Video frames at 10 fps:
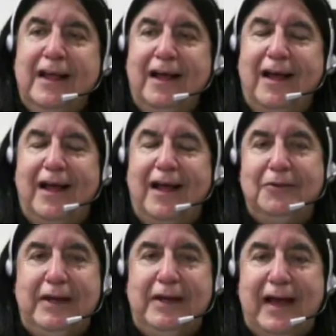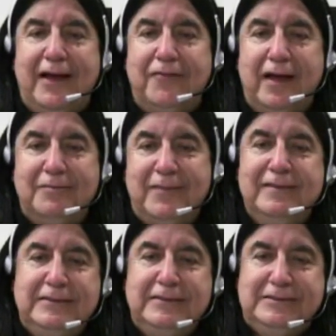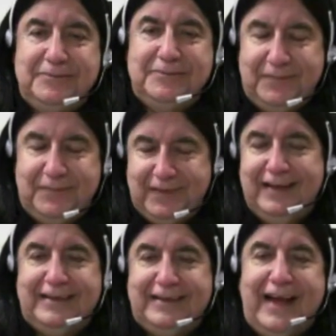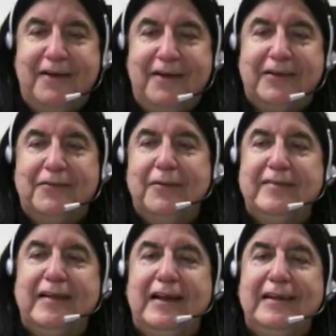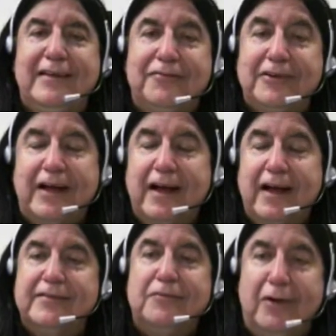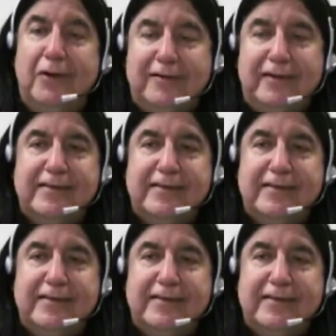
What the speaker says: we have characteristically different kinds of qualities.